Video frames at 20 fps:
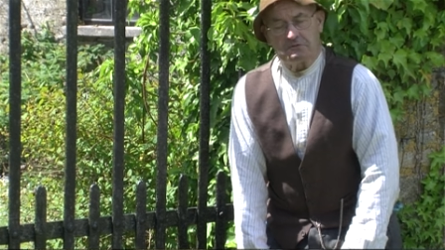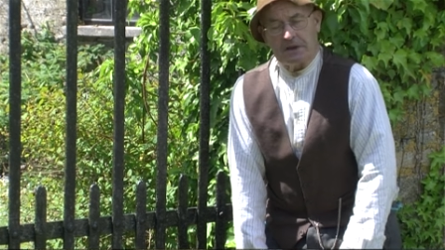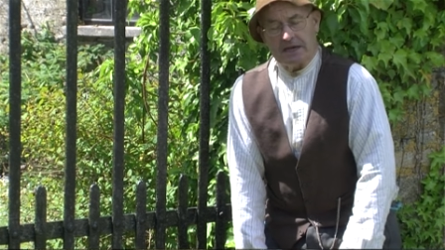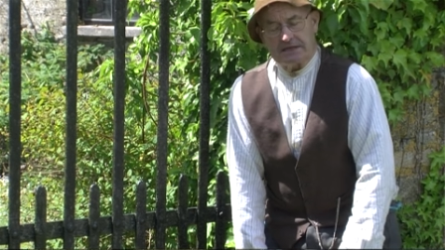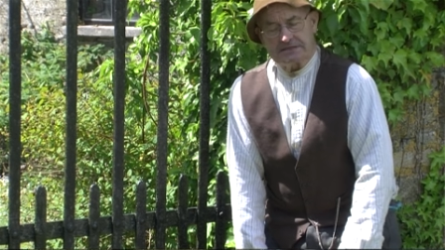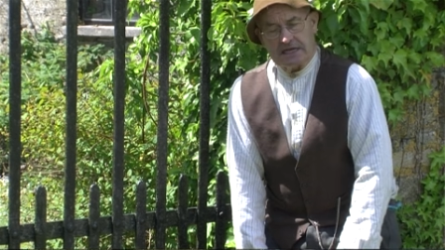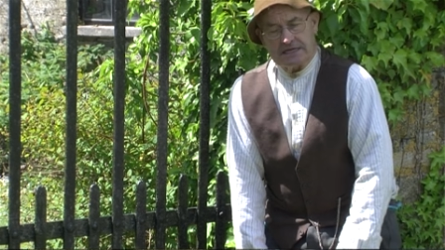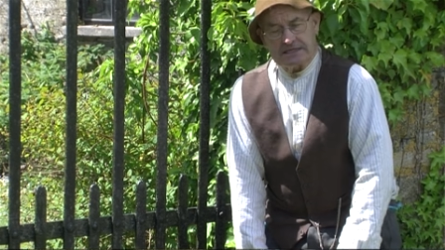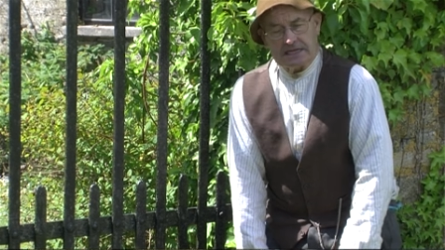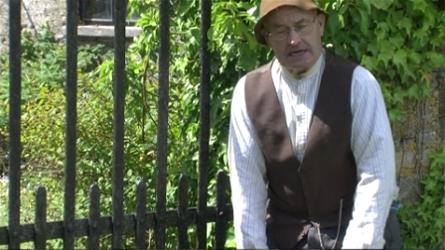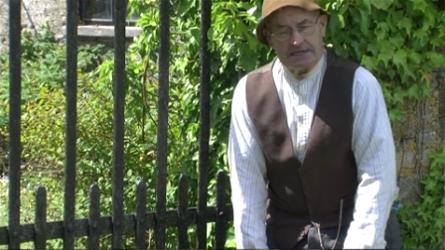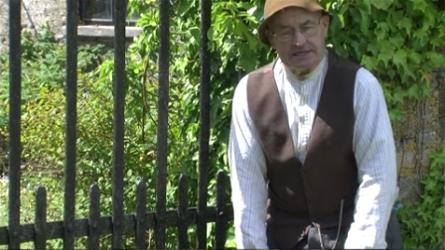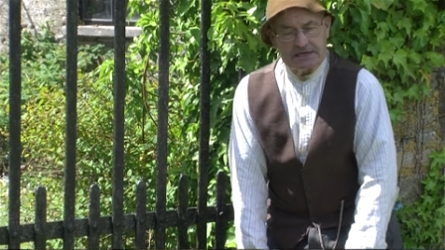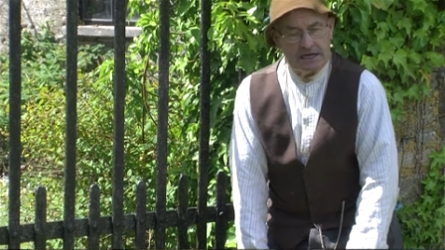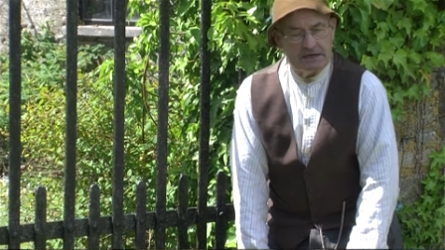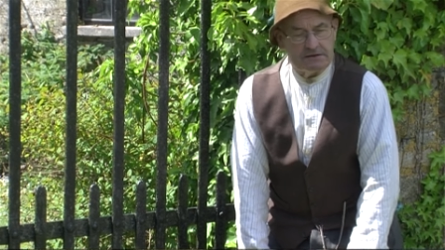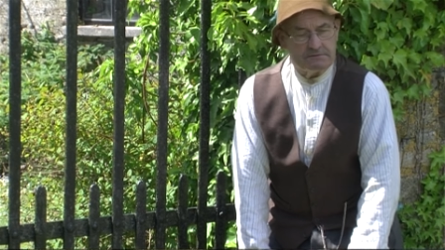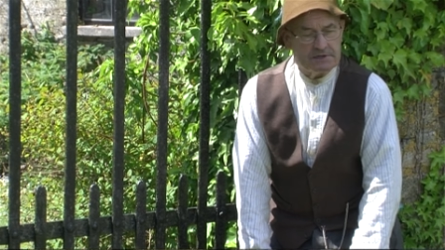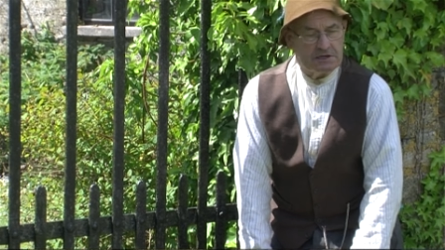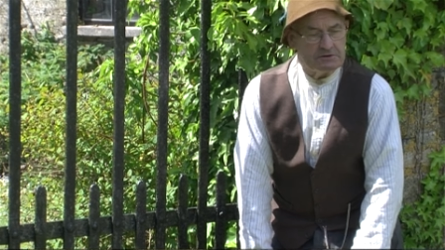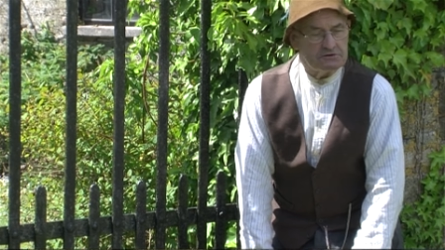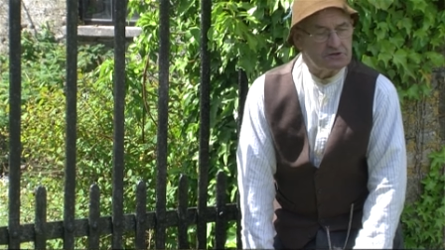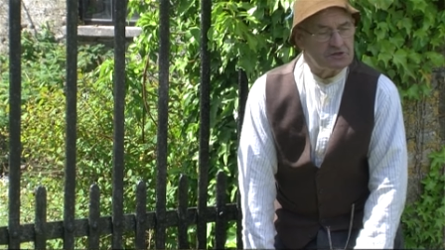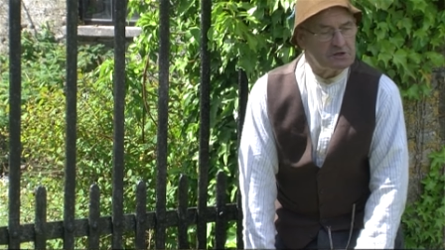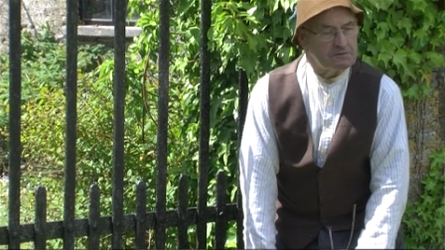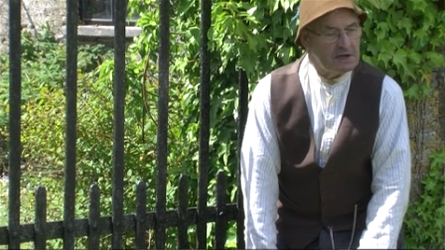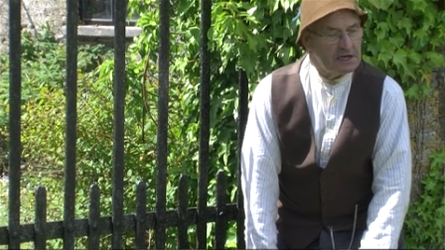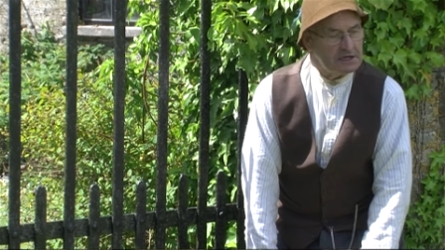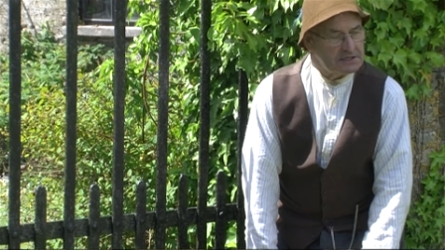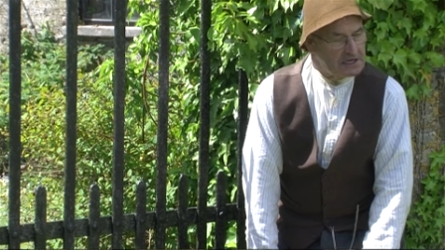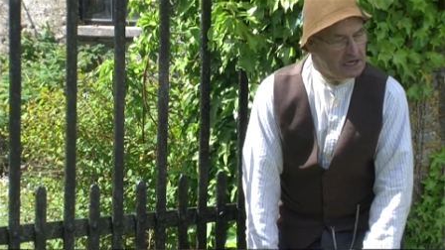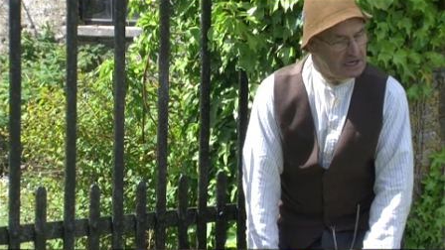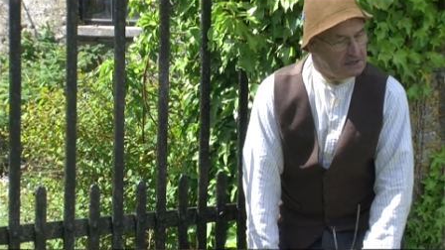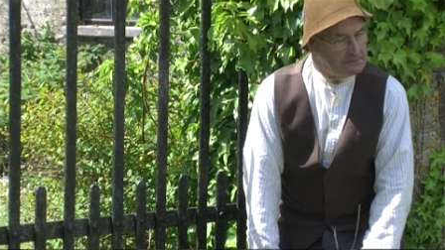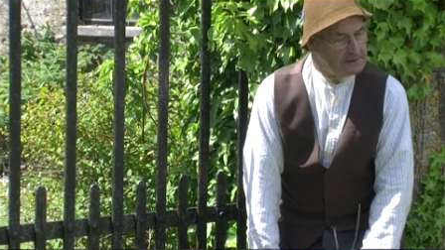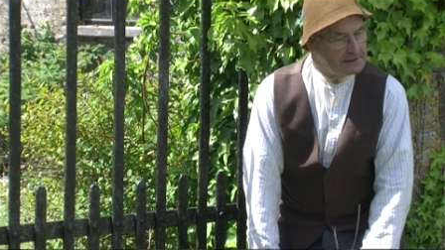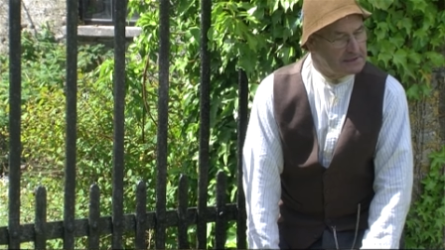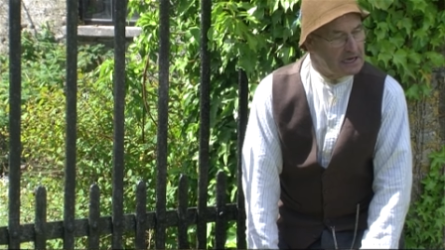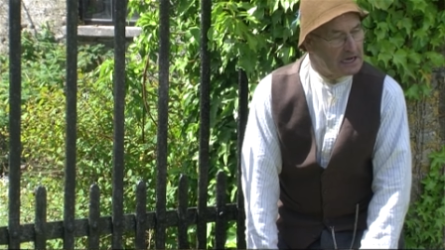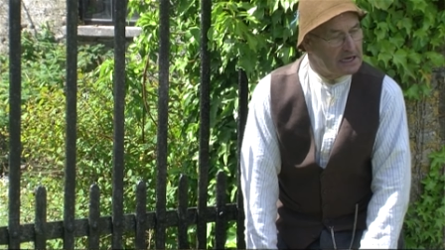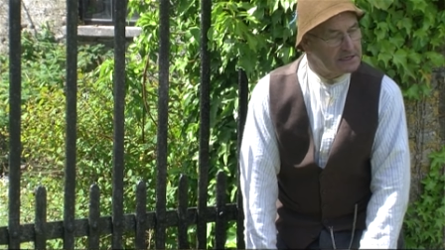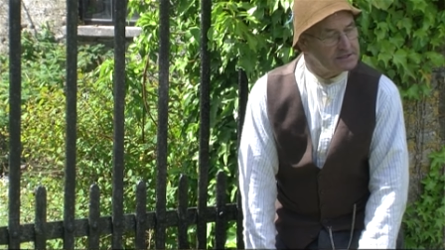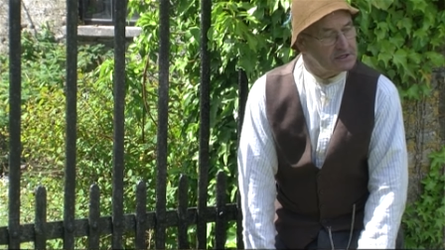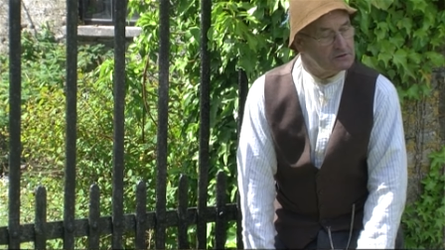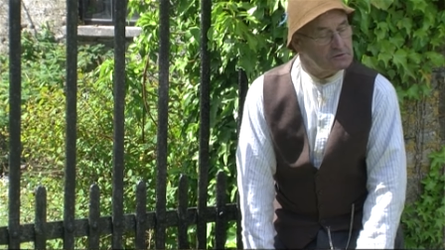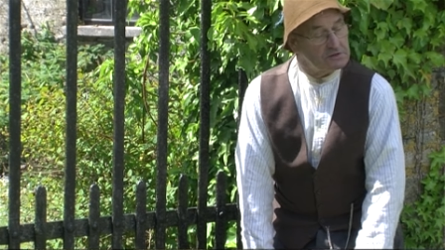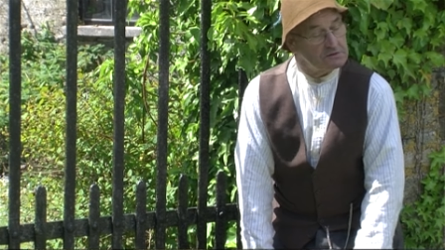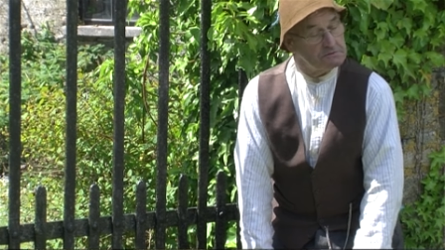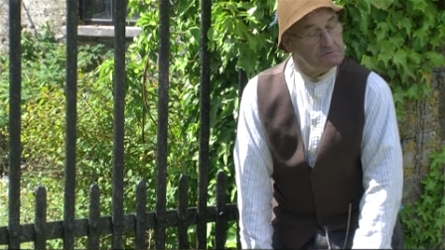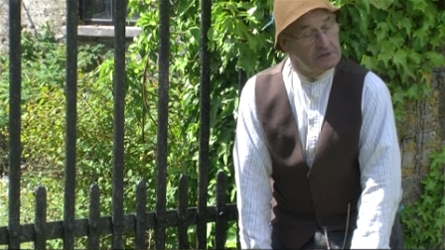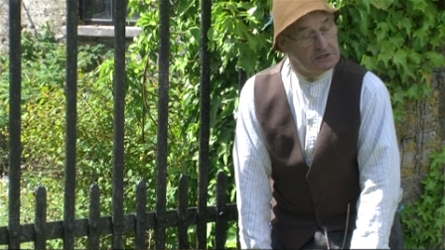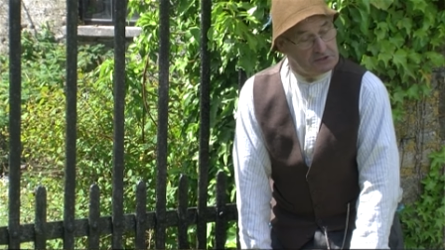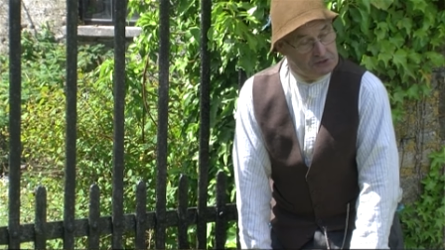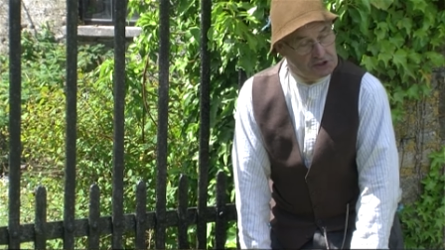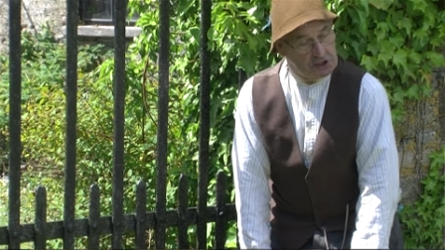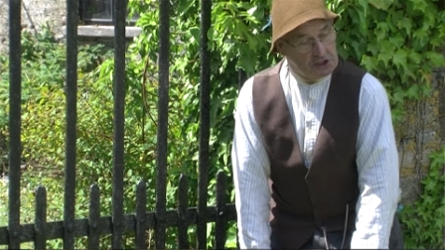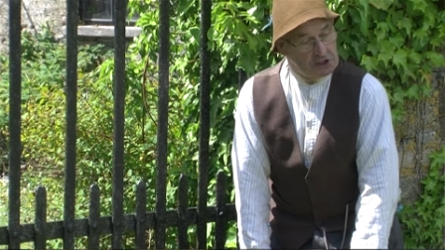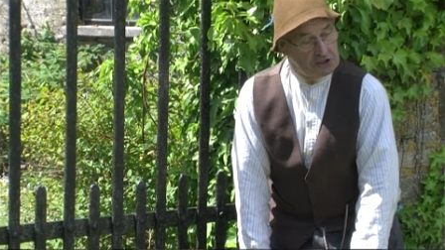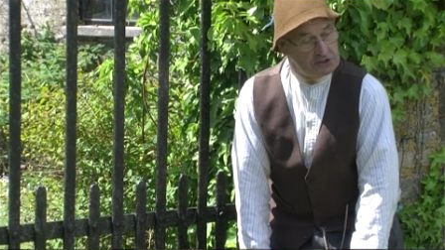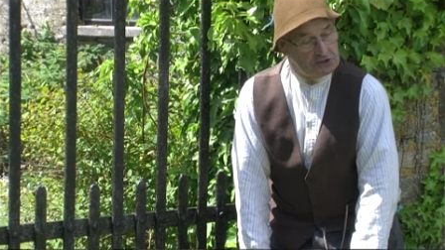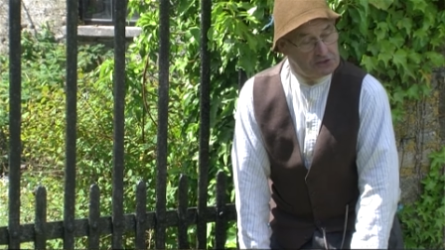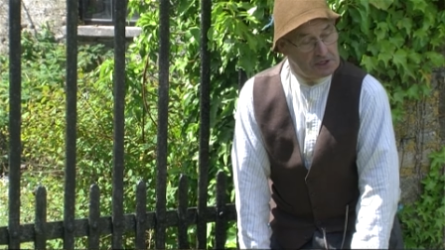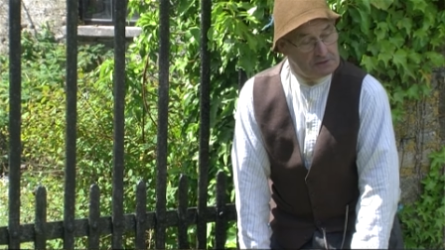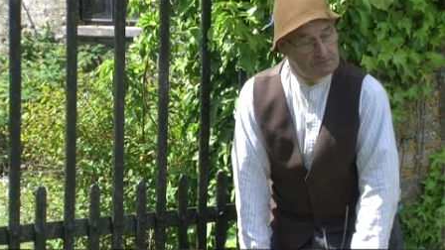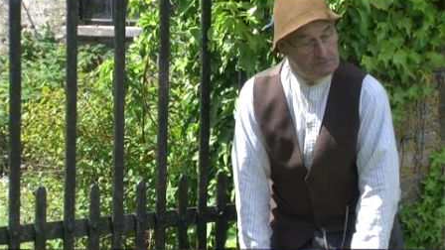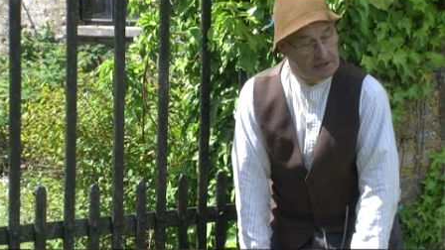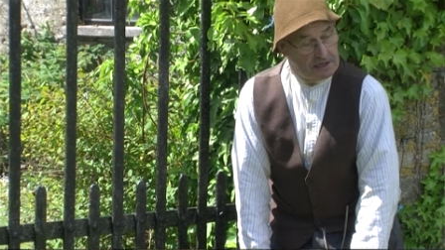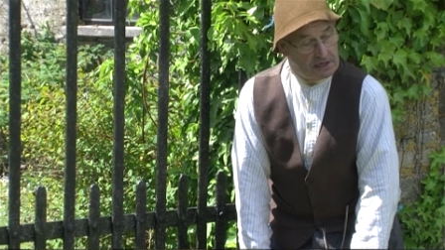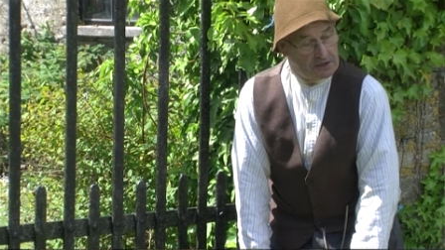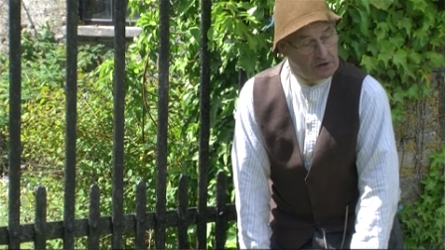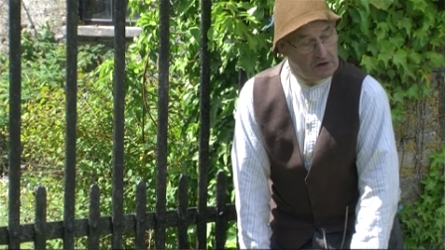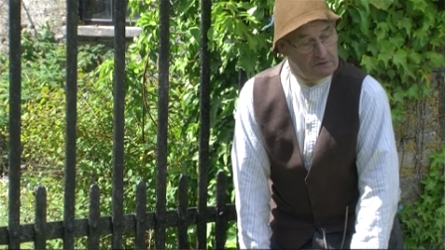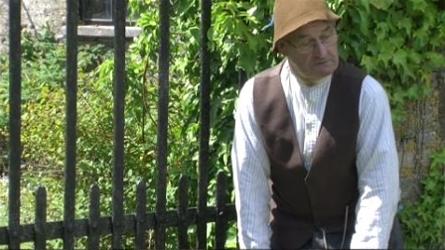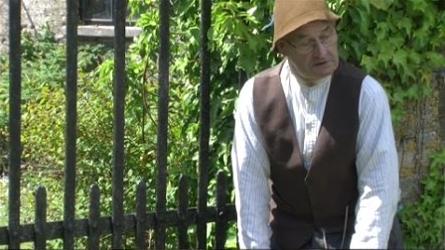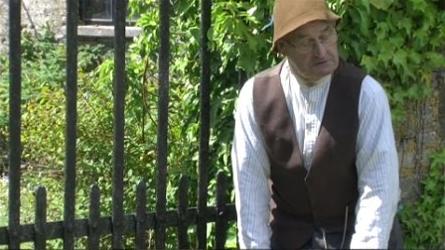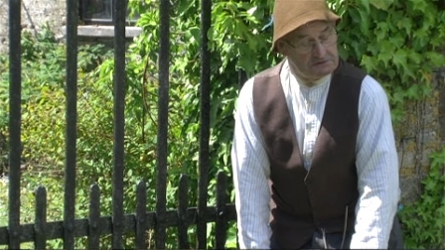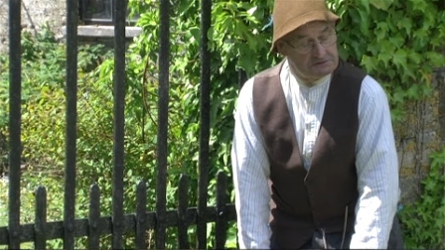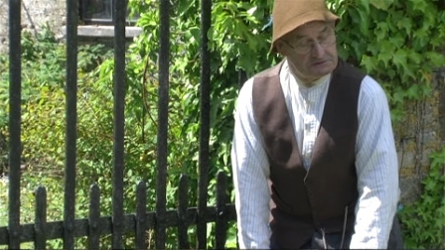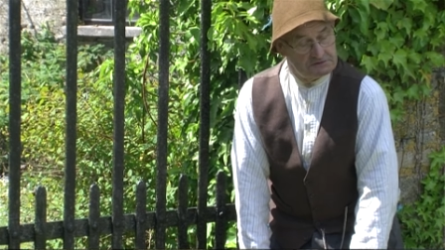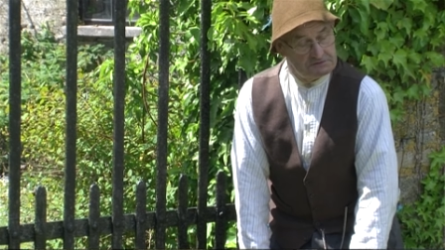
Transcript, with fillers: bags at that time. They used to make table sets out of them and sheets and pillow cover.